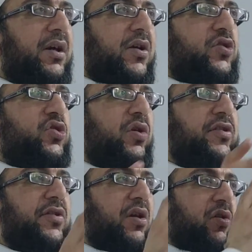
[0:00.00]
So he's
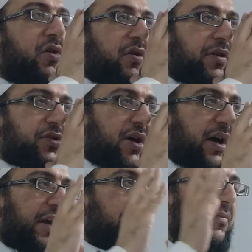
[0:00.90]
had a long
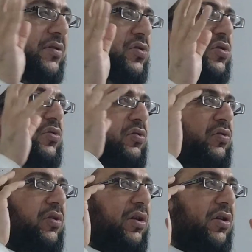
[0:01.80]
time to
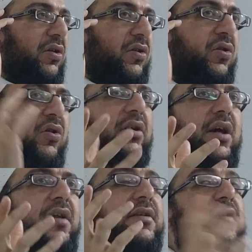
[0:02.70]
look
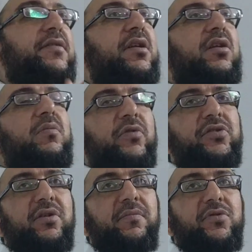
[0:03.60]
and consider the
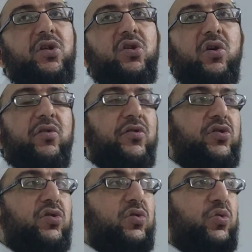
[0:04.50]
Muslims. He knows
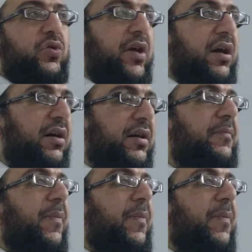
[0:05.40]
who they are.